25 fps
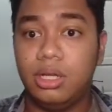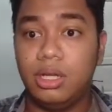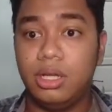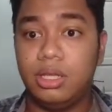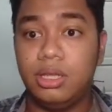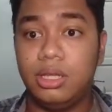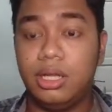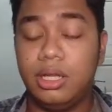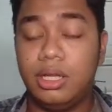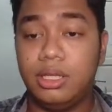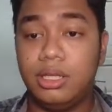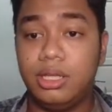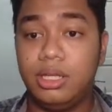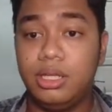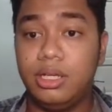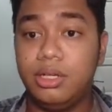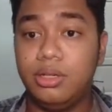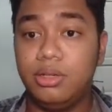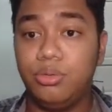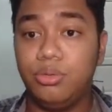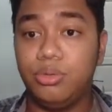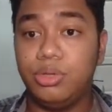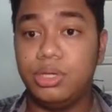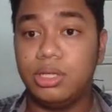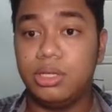And then
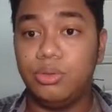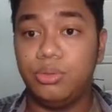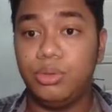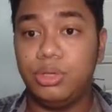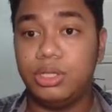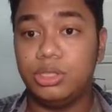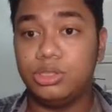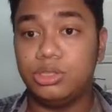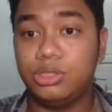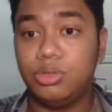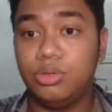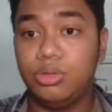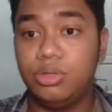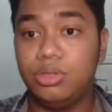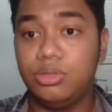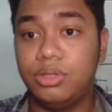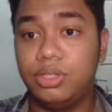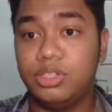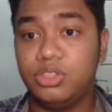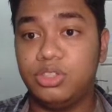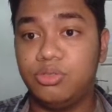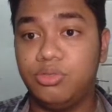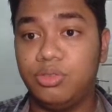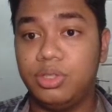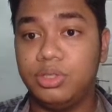here we are shown the
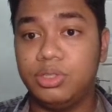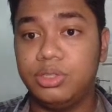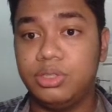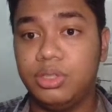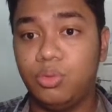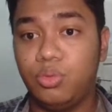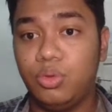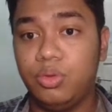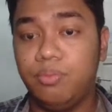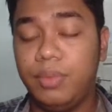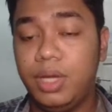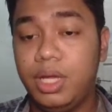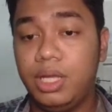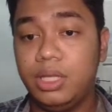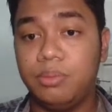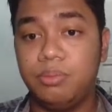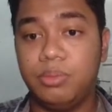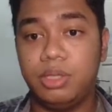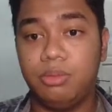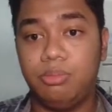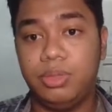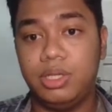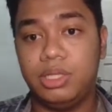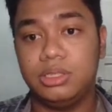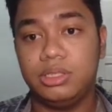reservation that we made,
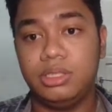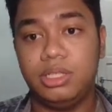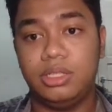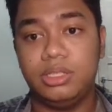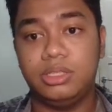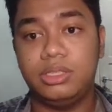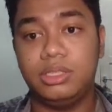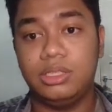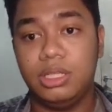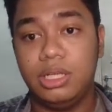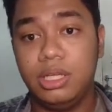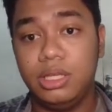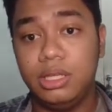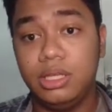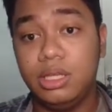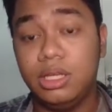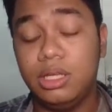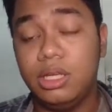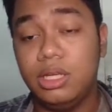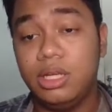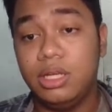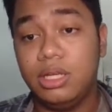but because there is none,